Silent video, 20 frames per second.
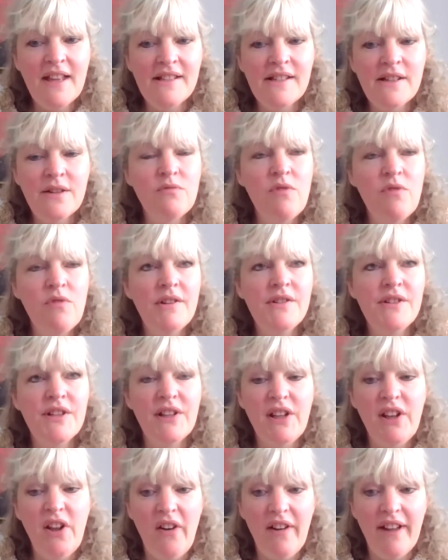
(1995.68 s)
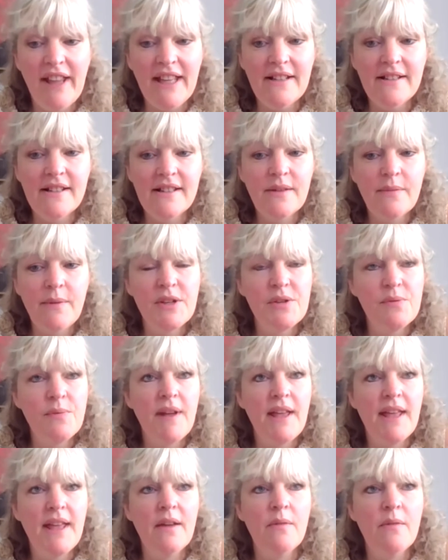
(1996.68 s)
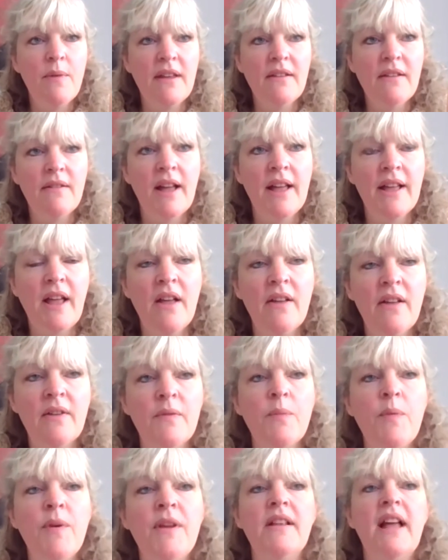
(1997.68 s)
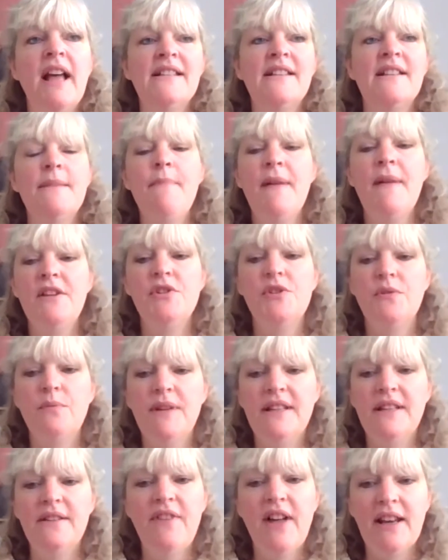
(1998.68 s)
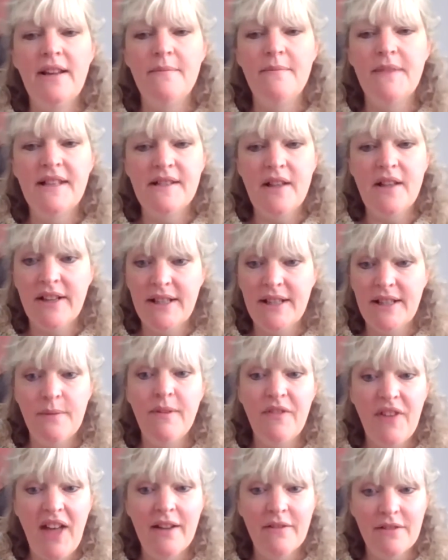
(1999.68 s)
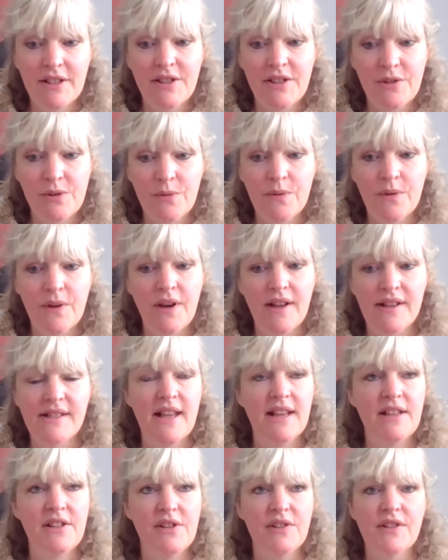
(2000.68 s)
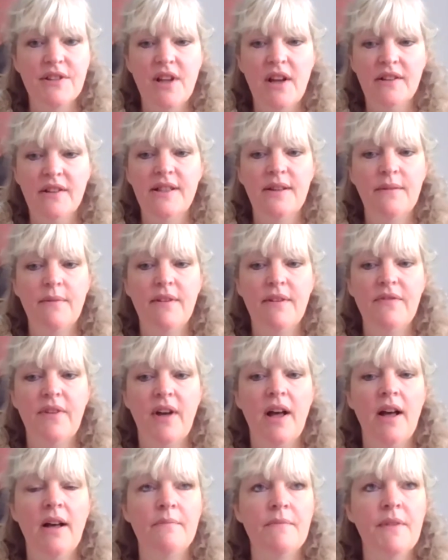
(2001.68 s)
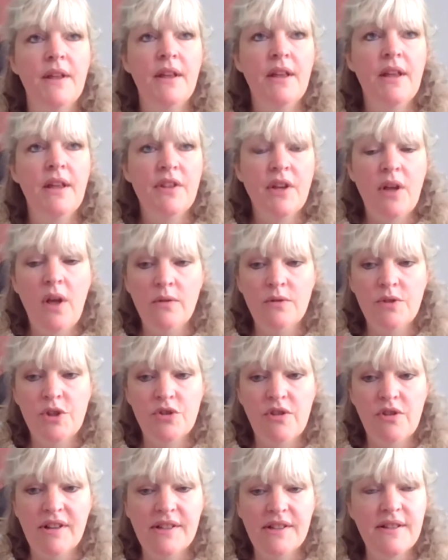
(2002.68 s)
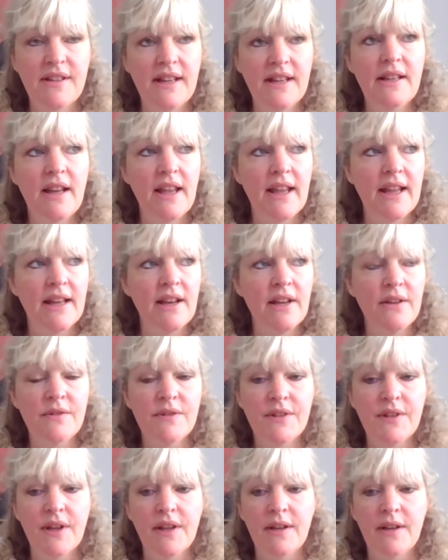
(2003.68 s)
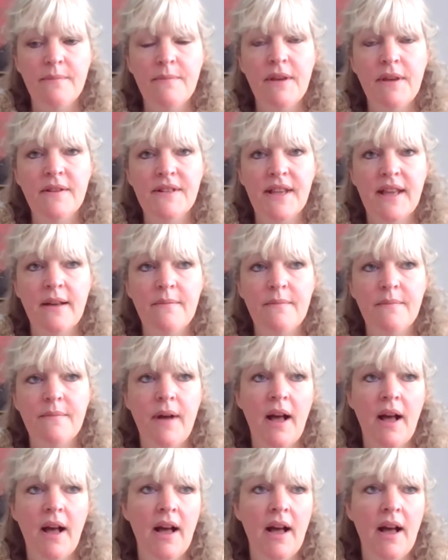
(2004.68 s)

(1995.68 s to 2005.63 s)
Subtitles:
there's a Rota Lite, which we as I mentioned, we developed this idea with a heritage organisation, starting with the Culture Trust in Luton, a museum